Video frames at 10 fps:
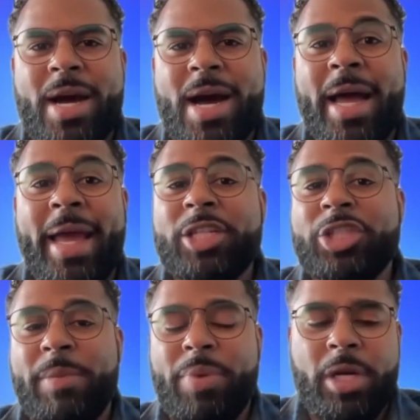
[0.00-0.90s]
I
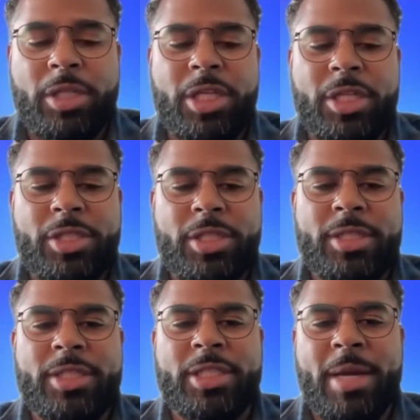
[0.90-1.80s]
actually purchased
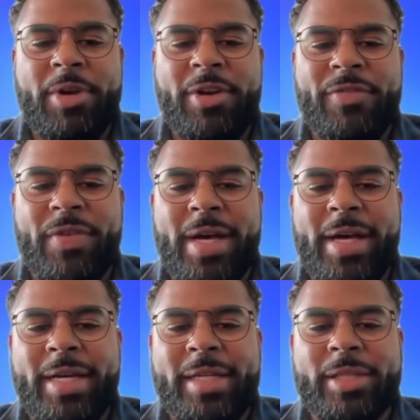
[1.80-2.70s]
some of
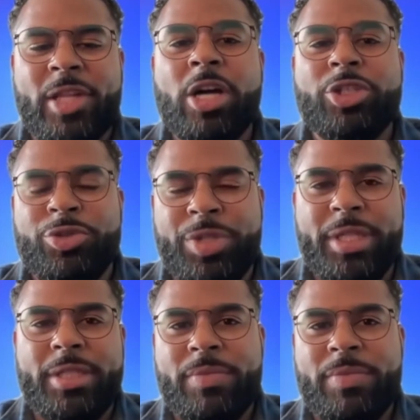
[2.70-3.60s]

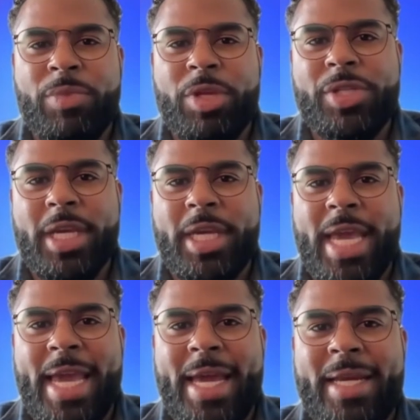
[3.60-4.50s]
Longstreet's music,
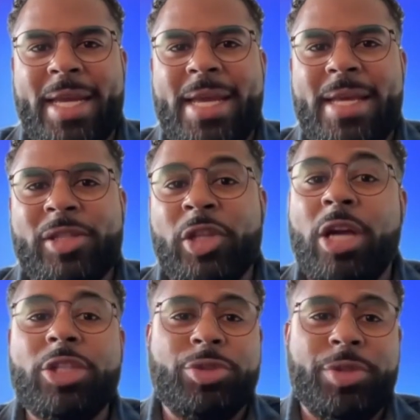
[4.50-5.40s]
and
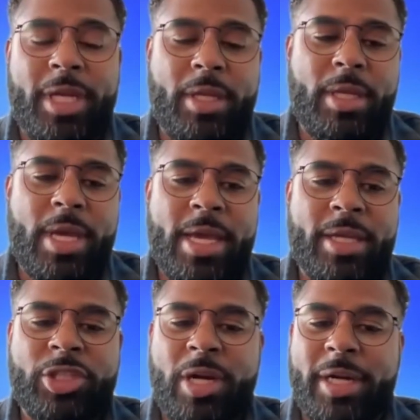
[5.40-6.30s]
Longstreet
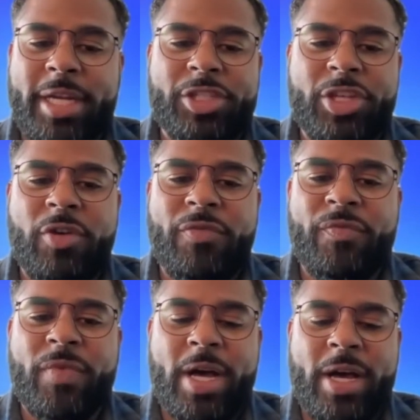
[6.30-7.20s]
started his own
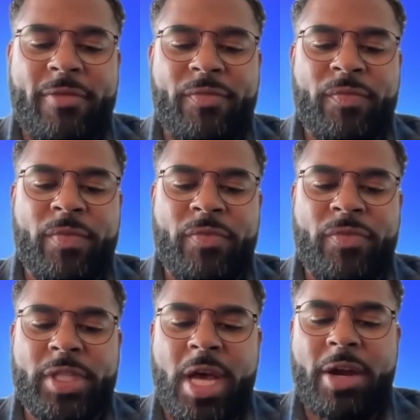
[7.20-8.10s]

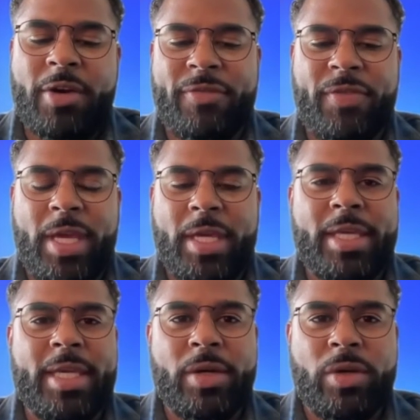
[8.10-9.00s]
photography
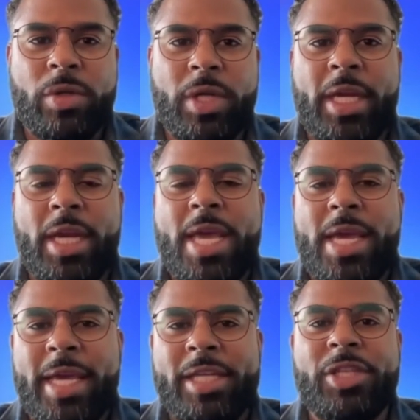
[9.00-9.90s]
guild and
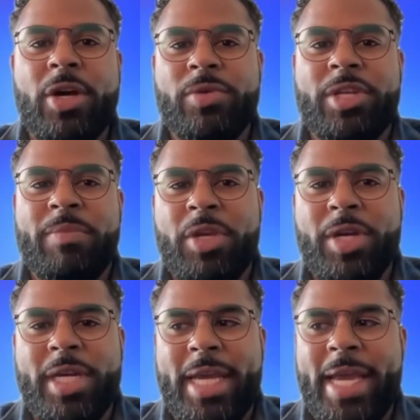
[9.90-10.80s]
his own
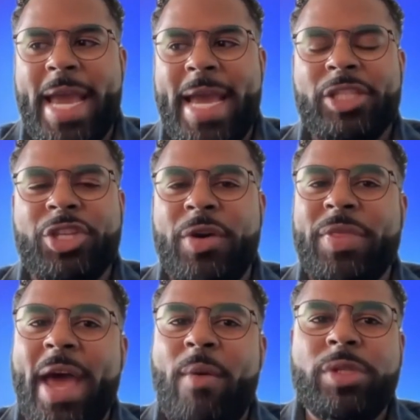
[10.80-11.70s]
community, and so
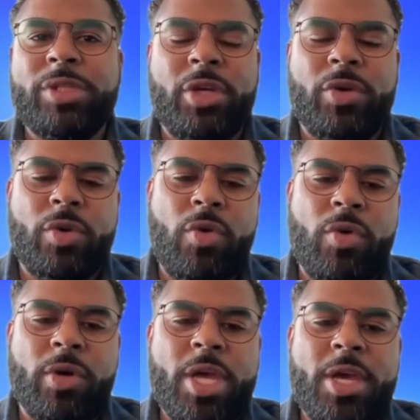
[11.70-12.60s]
that was so
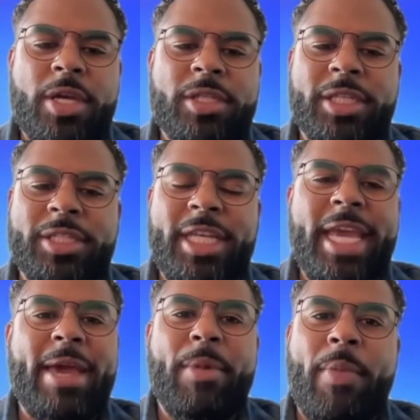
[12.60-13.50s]
cool to see
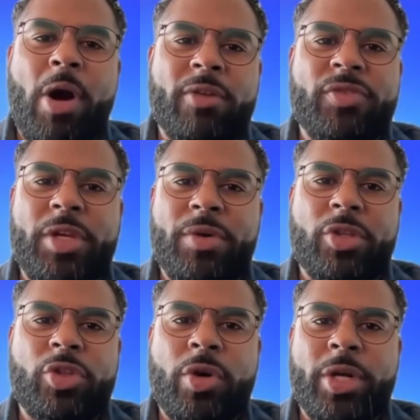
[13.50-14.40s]
him a part of Zero
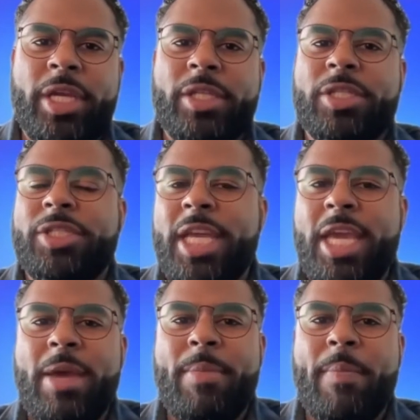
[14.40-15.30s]
Authority, to see
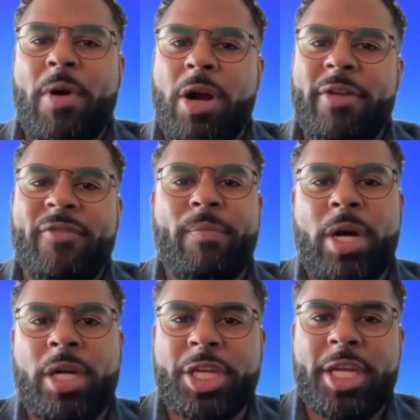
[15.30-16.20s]
him a part of
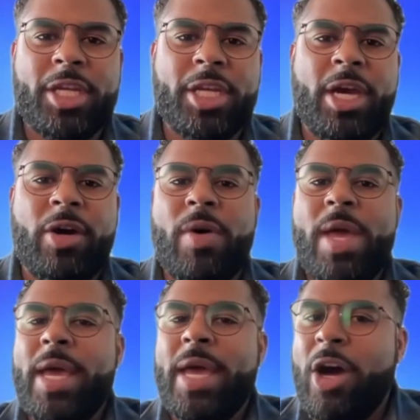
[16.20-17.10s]
Project Indigo,
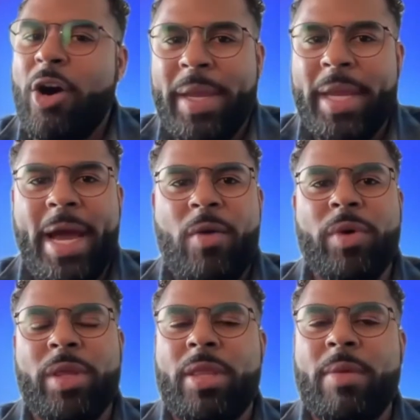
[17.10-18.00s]
helping out
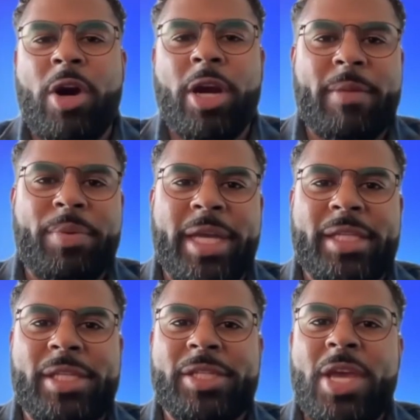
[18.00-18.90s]
with the
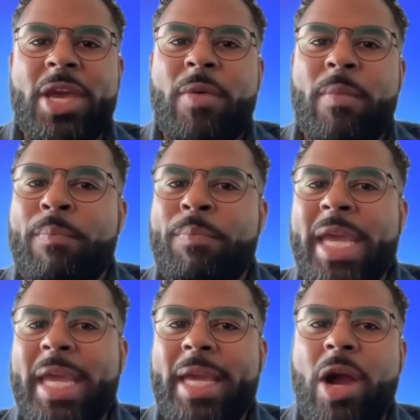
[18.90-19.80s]
marketplaces,
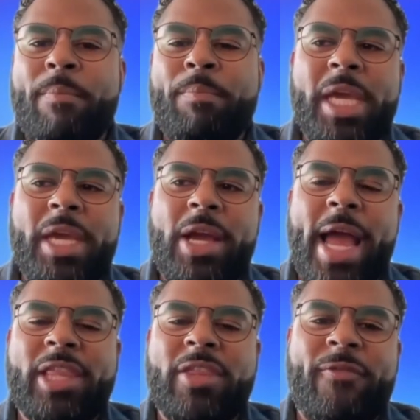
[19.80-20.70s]
being
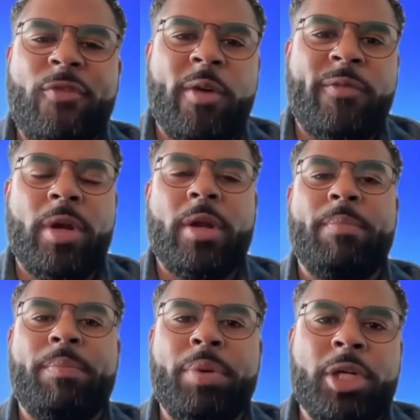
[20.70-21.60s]
at the forefront of
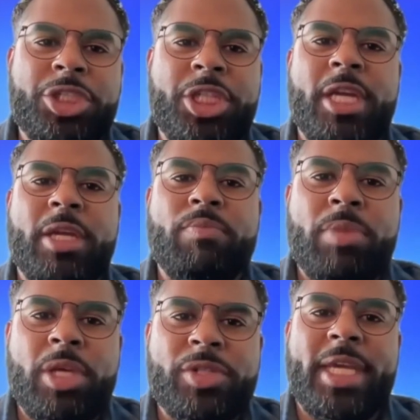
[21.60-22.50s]
pushing
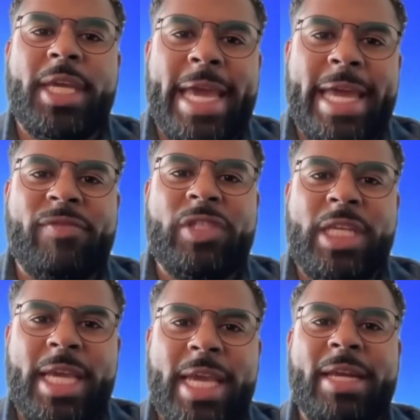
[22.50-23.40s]
music
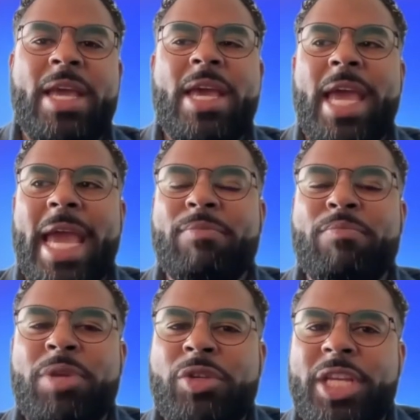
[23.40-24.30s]
NFT and
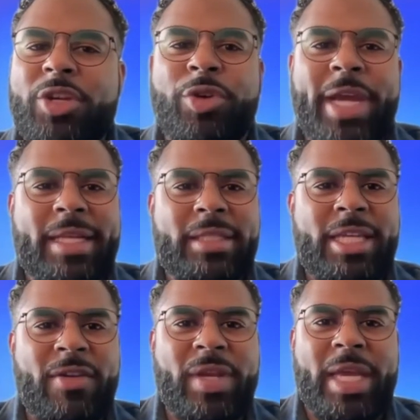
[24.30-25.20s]
music
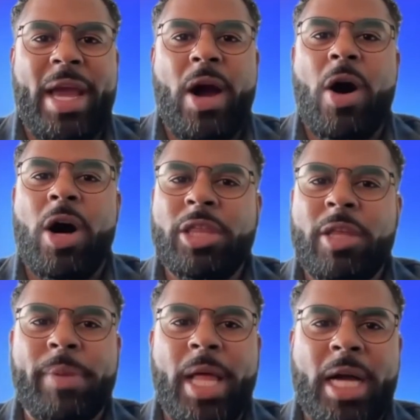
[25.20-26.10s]
creativity on the
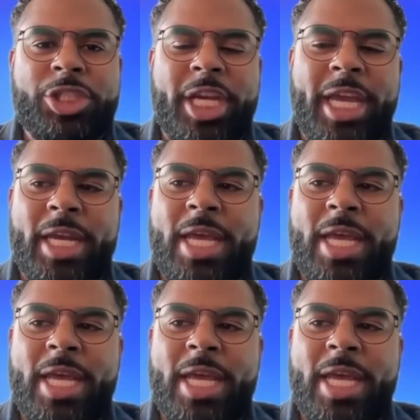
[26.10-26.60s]
blockchain.